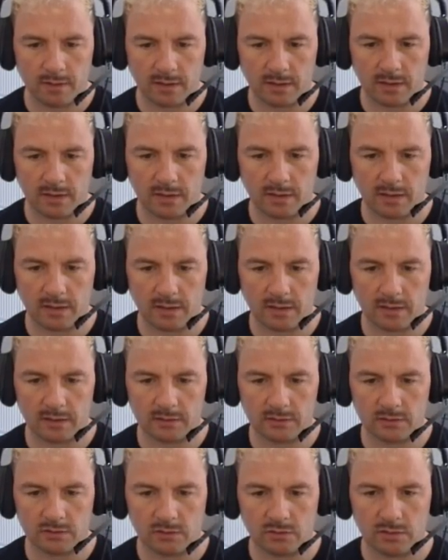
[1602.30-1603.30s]

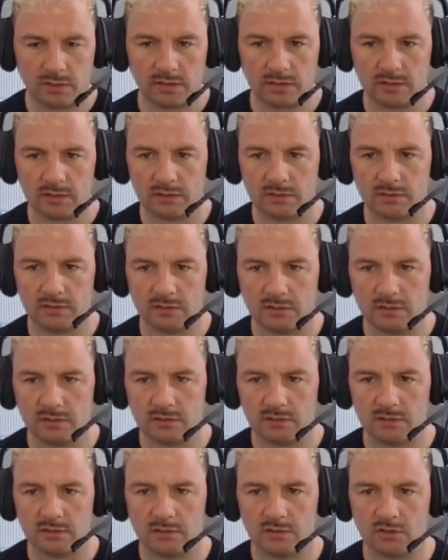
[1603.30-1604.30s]
Let's do
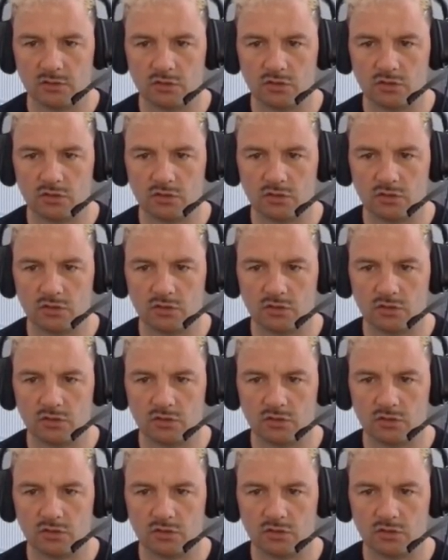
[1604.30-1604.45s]
this.